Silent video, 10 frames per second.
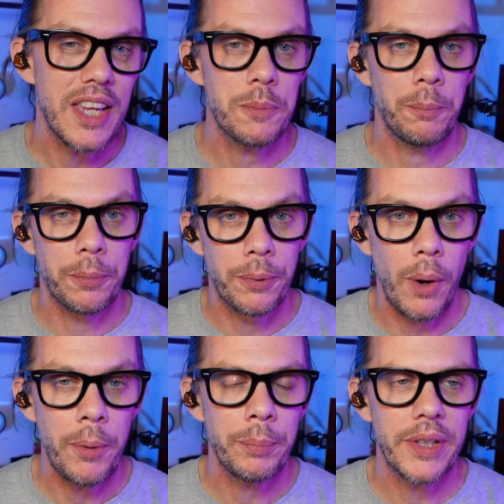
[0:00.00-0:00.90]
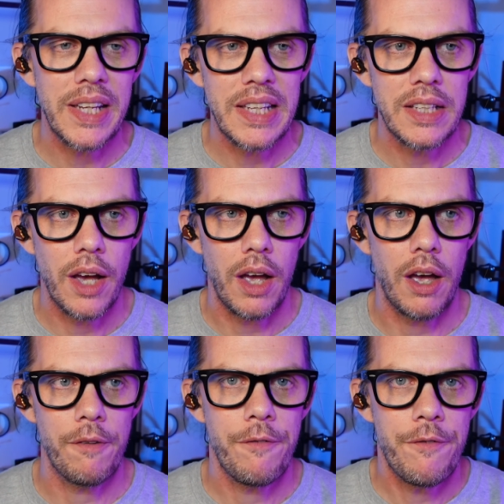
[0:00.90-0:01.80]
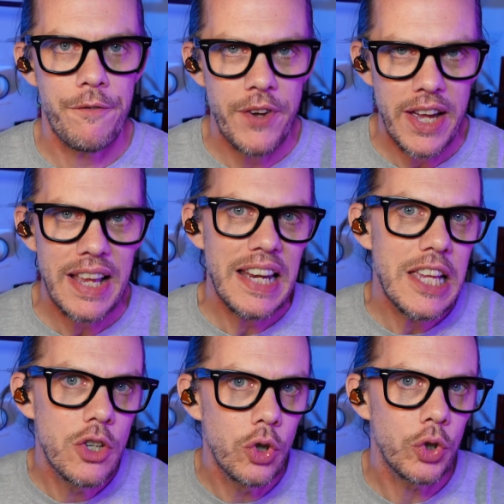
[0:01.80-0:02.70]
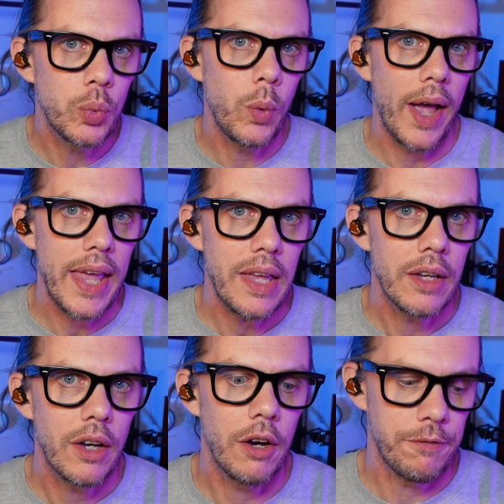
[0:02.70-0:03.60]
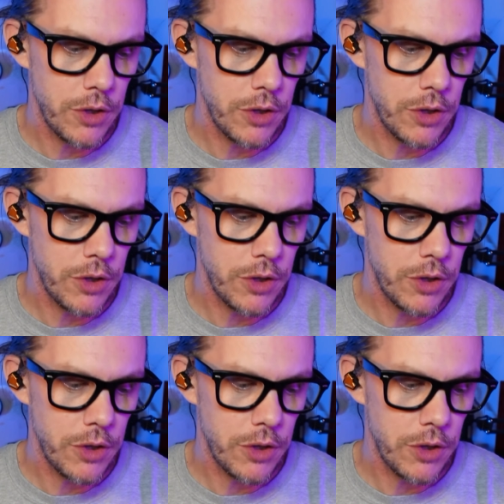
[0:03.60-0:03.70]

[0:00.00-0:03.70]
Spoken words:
is probably a fairly good way of